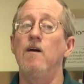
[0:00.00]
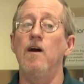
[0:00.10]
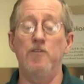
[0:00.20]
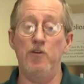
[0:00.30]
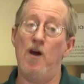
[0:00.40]

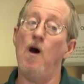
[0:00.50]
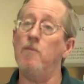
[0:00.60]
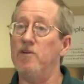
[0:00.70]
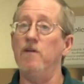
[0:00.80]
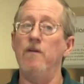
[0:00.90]
And so they
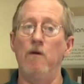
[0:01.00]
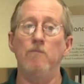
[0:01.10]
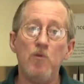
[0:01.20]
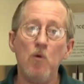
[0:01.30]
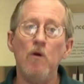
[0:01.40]
hopped in their
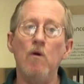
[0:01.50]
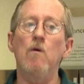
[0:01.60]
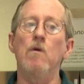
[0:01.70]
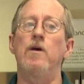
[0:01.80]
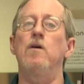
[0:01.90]
quote
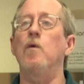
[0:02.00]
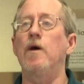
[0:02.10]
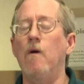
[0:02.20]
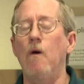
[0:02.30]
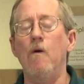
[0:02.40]
unquote getaway
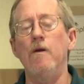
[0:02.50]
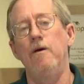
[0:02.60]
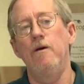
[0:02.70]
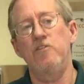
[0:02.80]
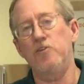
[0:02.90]
car and
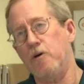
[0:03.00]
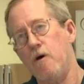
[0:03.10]
took